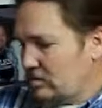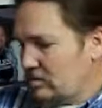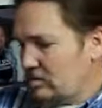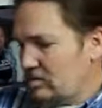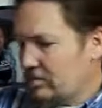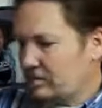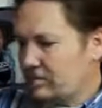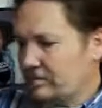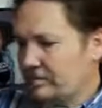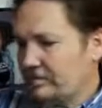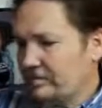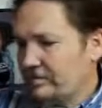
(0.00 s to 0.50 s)

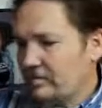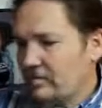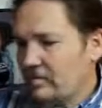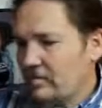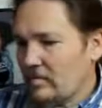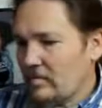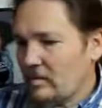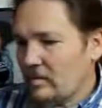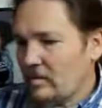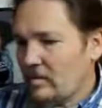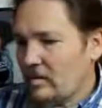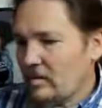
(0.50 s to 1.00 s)
so
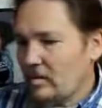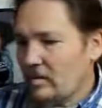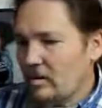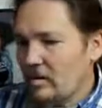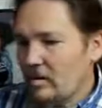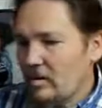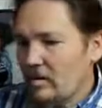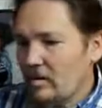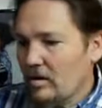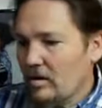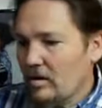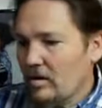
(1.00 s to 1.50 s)

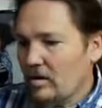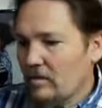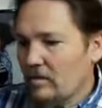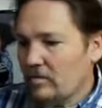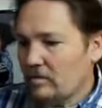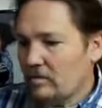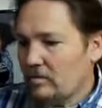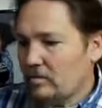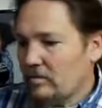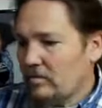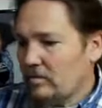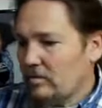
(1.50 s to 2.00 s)

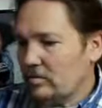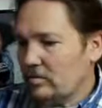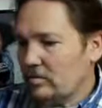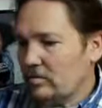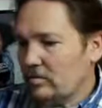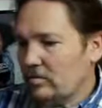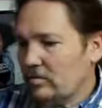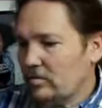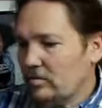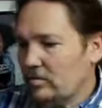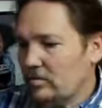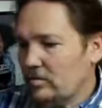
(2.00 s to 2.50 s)
do another
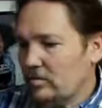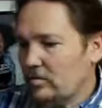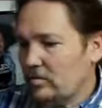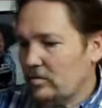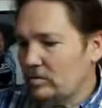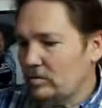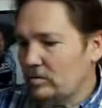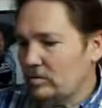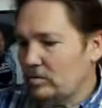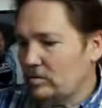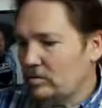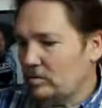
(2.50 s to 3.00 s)

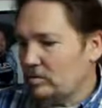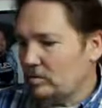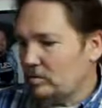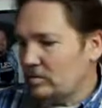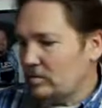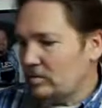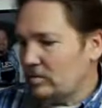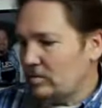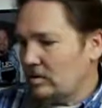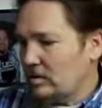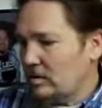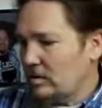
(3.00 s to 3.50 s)
view,
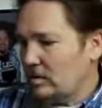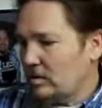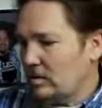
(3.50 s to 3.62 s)
zoom